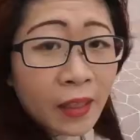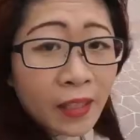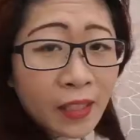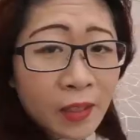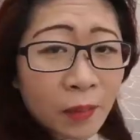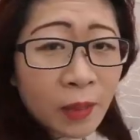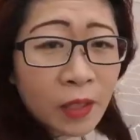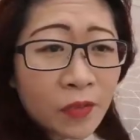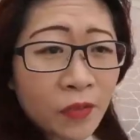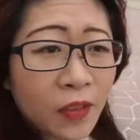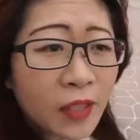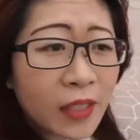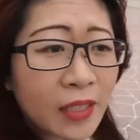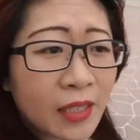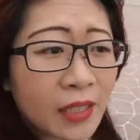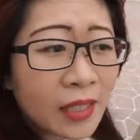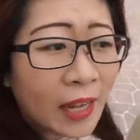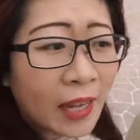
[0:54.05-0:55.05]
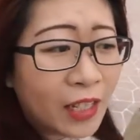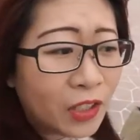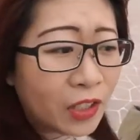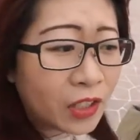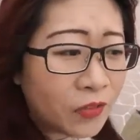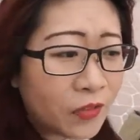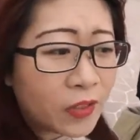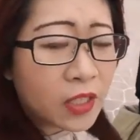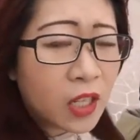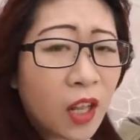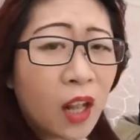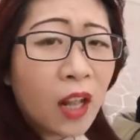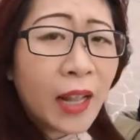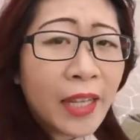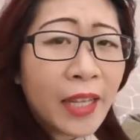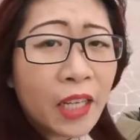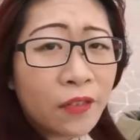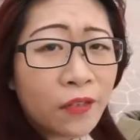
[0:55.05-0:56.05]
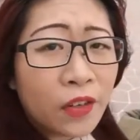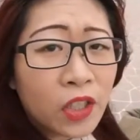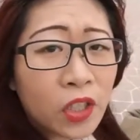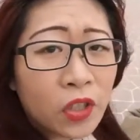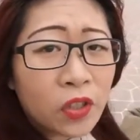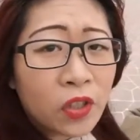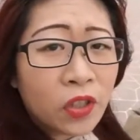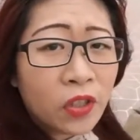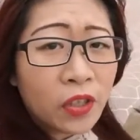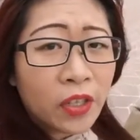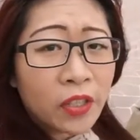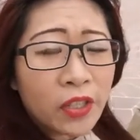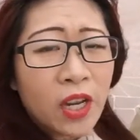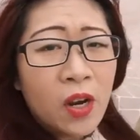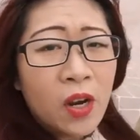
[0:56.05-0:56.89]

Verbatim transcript: This place feels, the entrance feels a lot like Universal Studios,